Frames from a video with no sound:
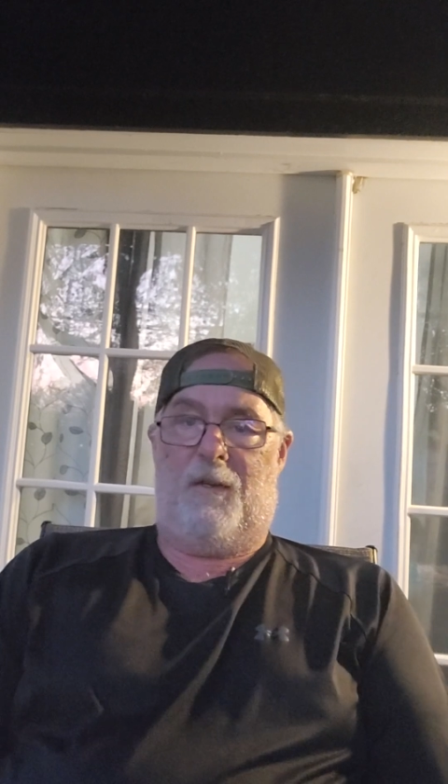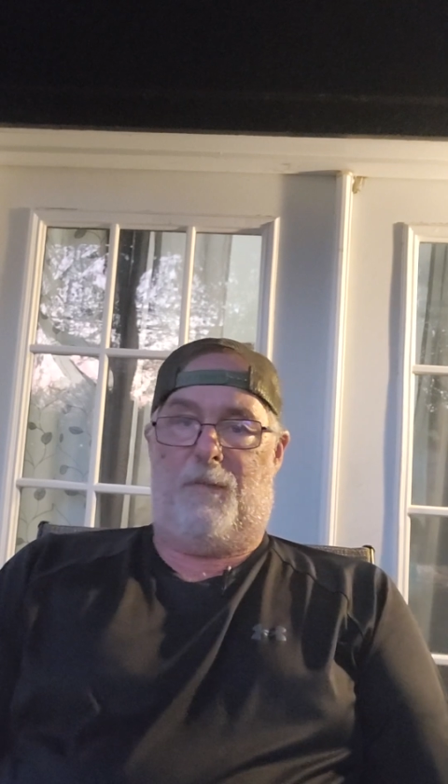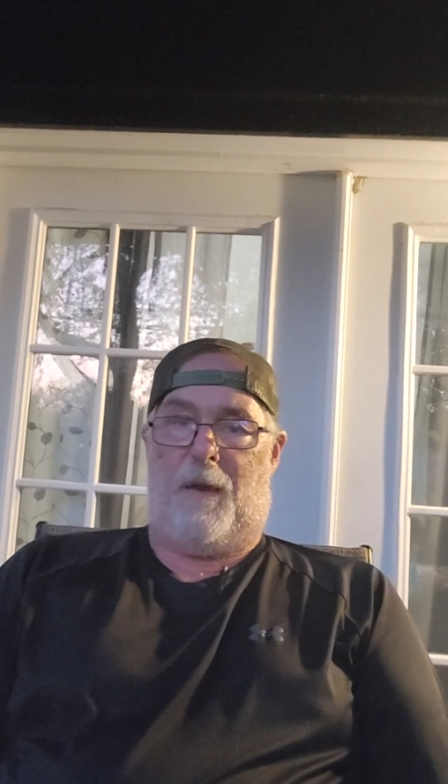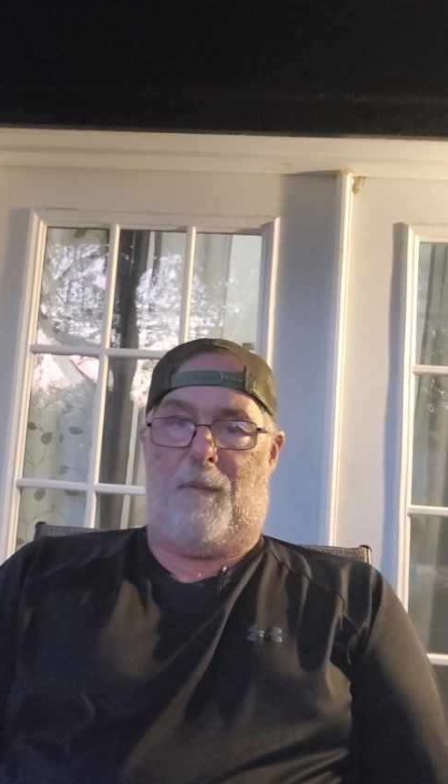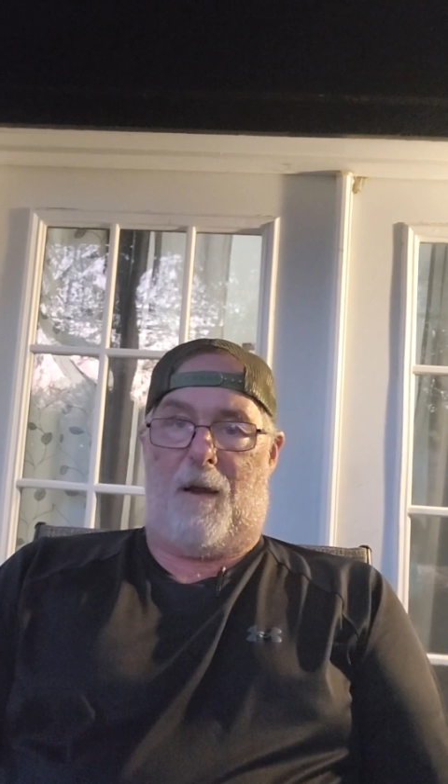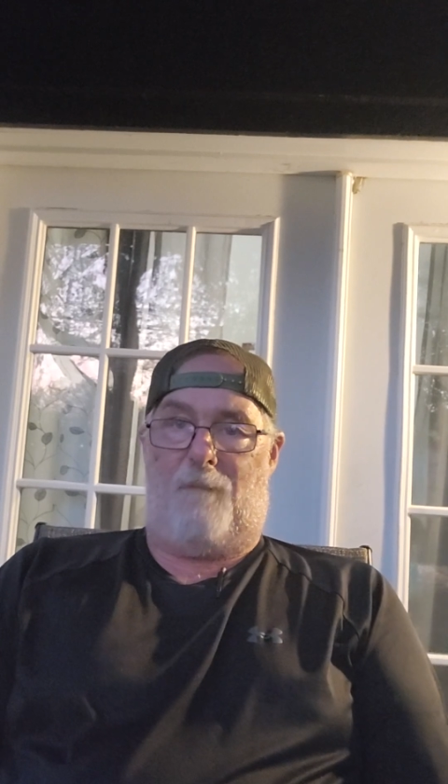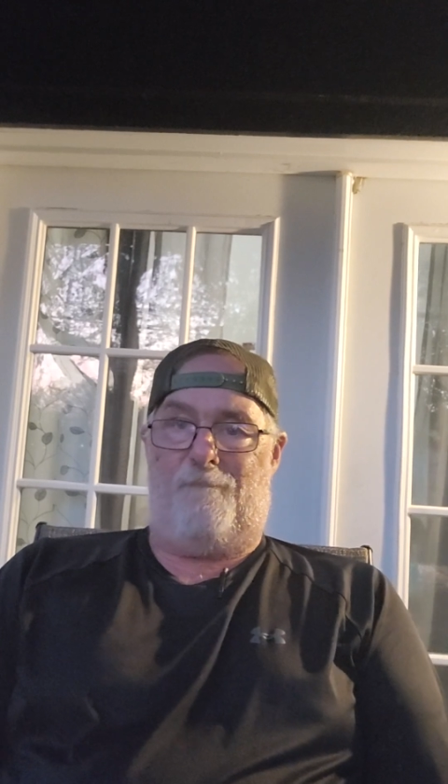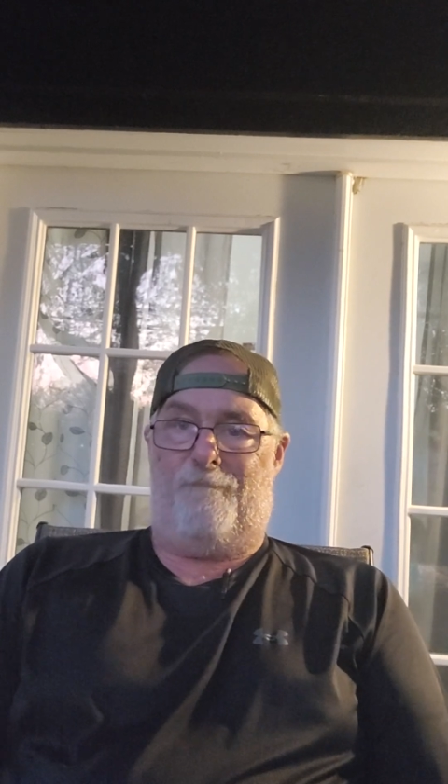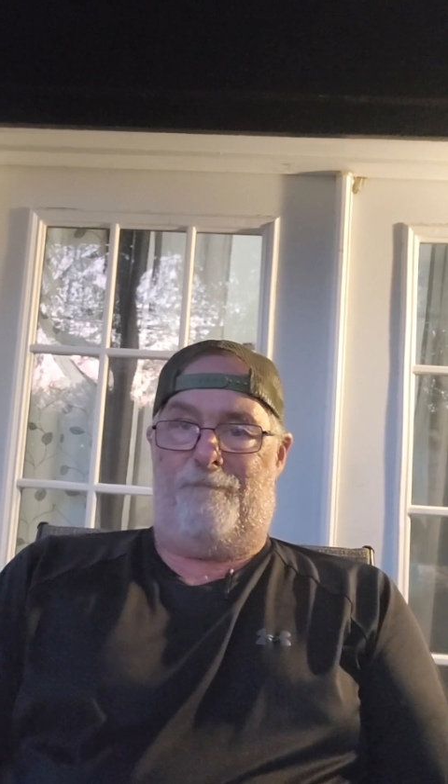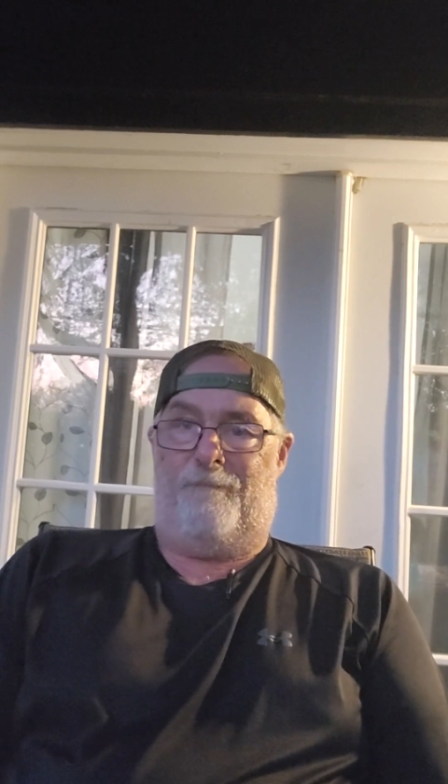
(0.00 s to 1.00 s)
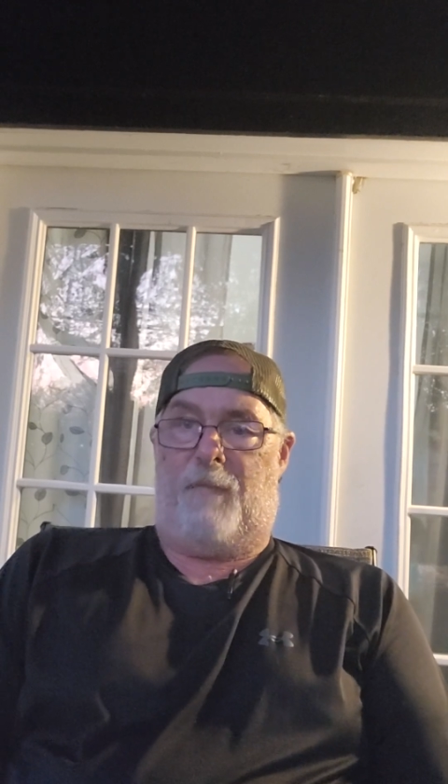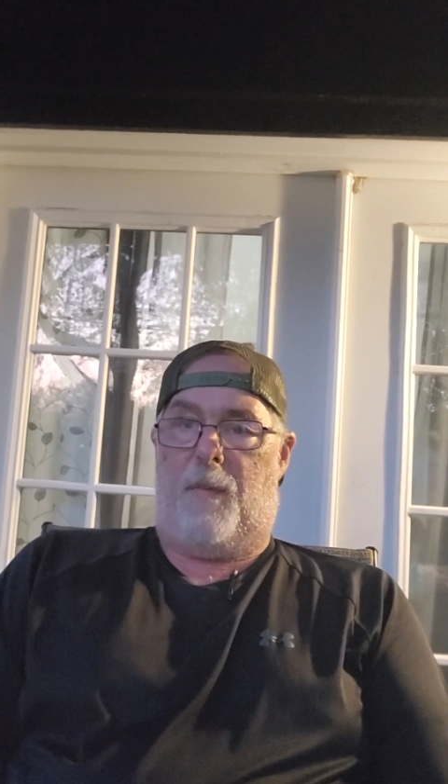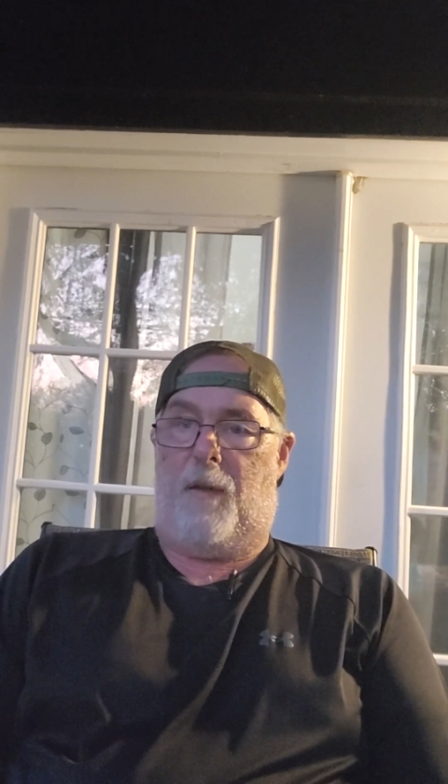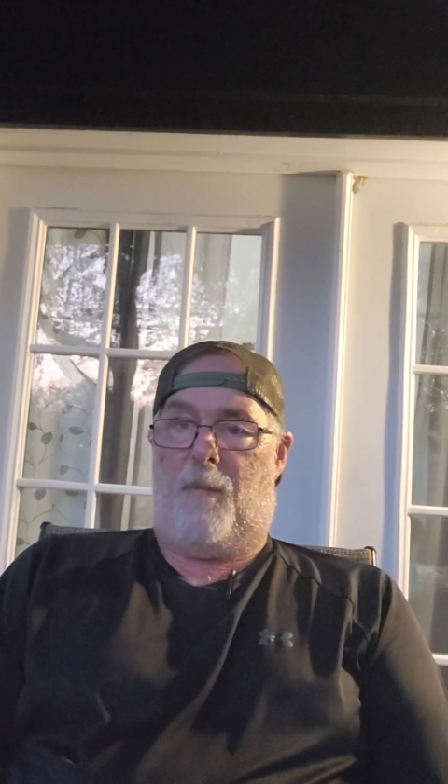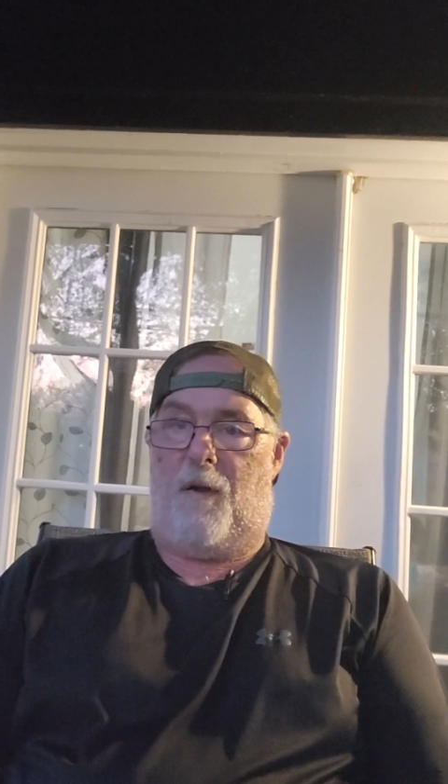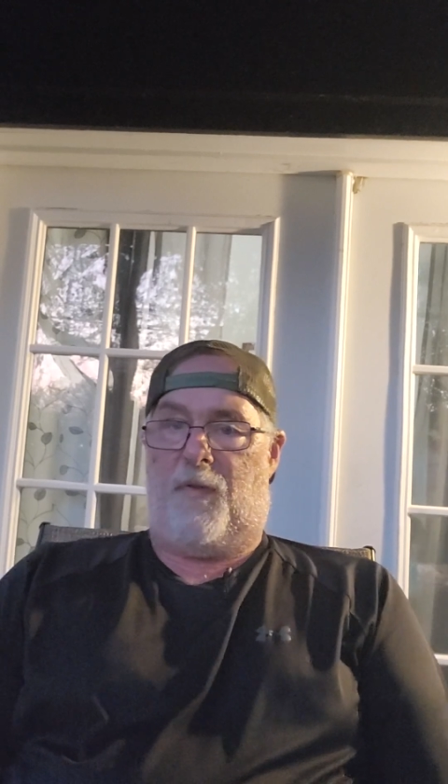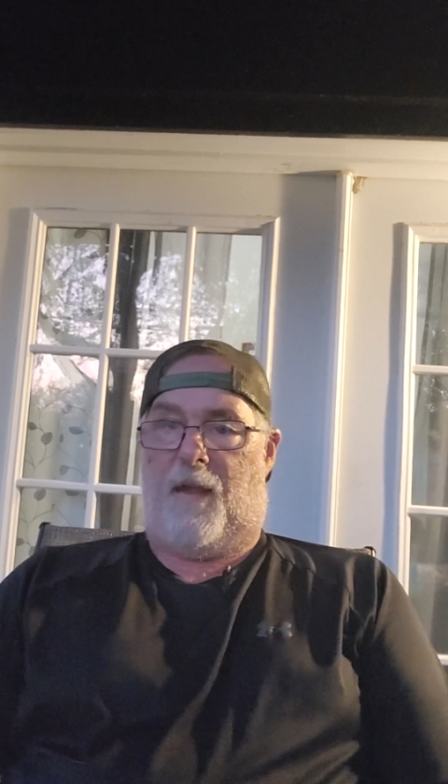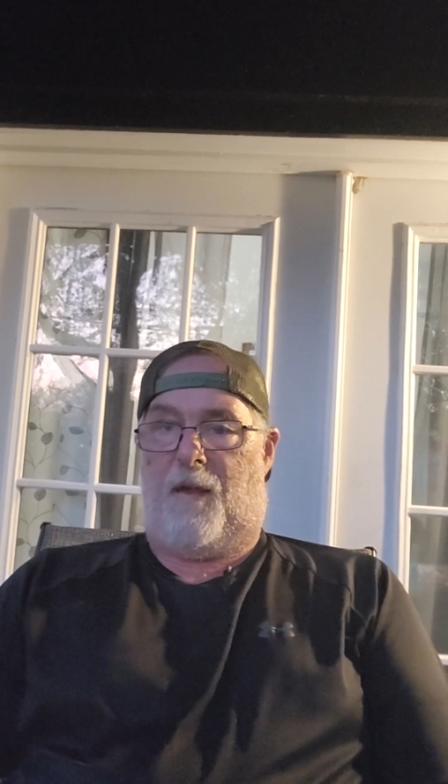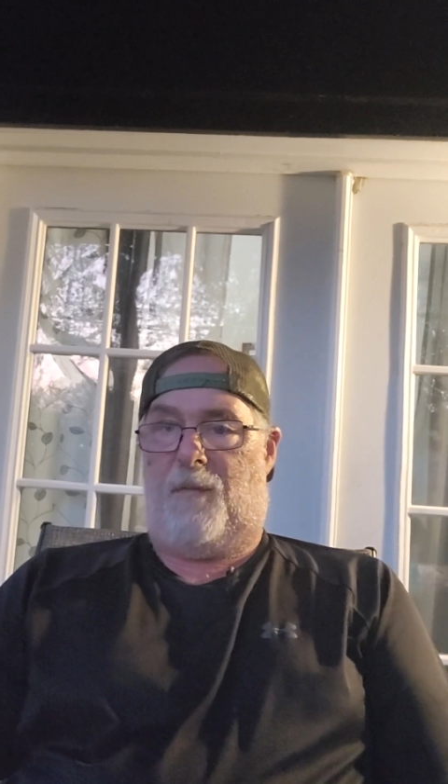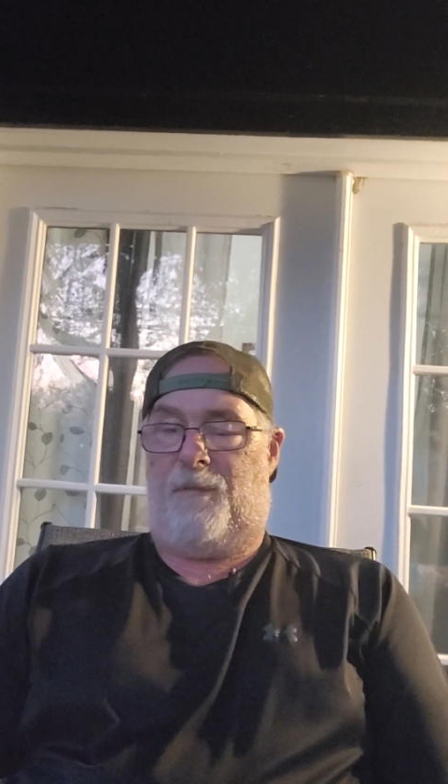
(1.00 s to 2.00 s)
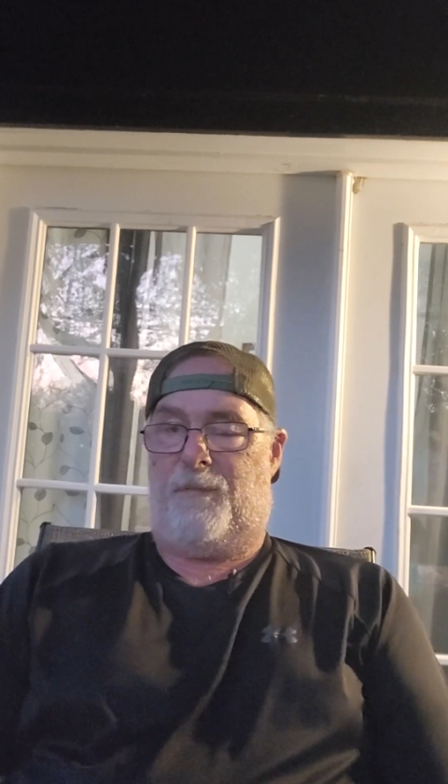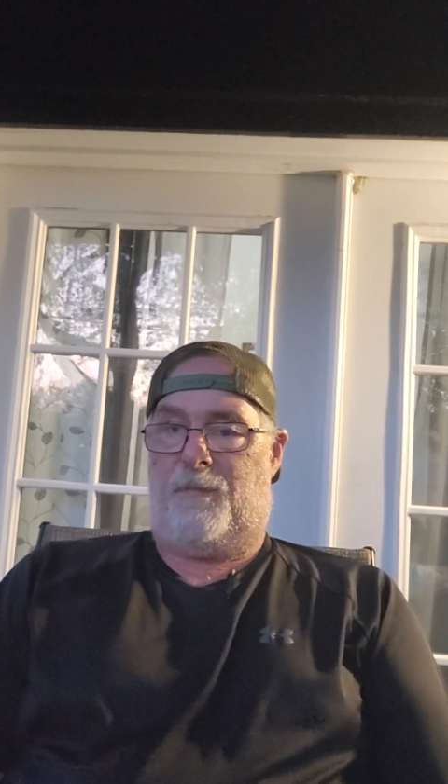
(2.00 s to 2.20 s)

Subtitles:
It's been about maybe a month now.